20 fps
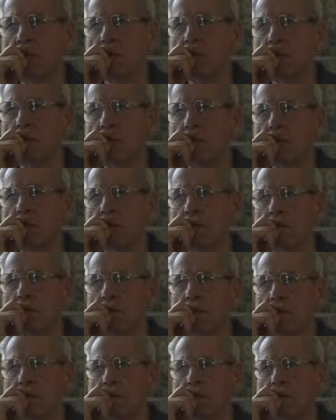to 0
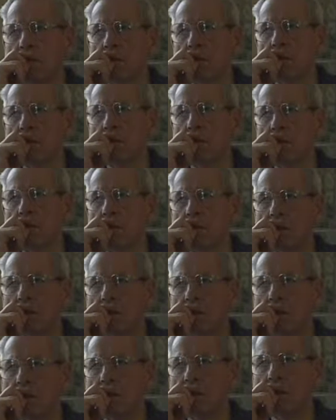
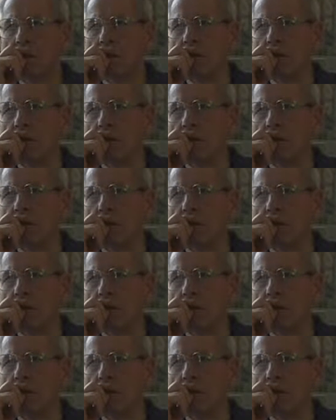when you're,